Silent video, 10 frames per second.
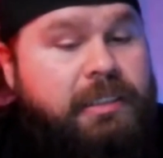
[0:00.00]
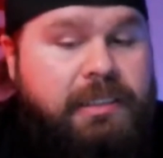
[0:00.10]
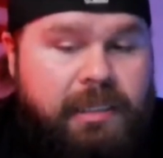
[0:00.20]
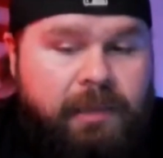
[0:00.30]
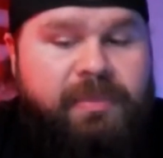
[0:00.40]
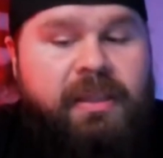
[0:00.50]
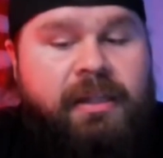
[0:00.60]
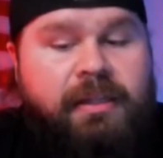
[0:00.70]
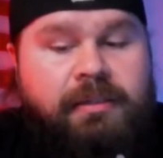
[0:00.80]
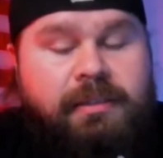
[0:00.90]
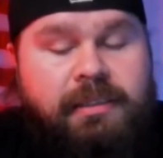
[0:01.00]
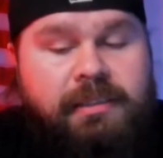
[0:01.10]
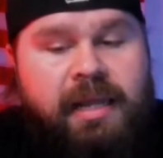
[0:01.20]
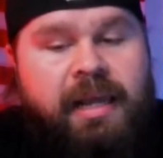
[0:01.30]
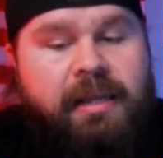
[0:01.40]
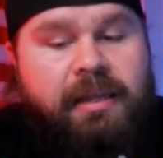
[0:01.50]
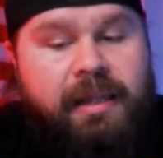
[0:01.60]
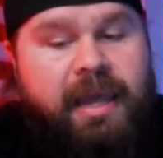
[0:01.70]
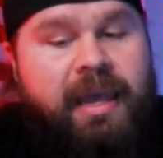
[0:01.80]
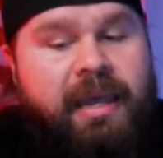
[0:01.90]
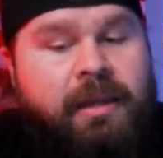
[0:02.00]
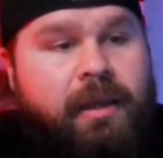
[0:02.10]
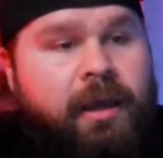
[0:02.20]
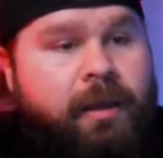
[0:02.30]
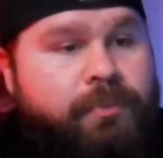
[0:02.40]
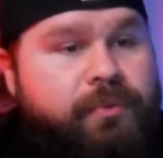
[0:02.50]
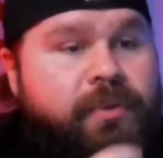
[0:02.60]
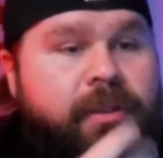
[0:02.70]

Something does not add up.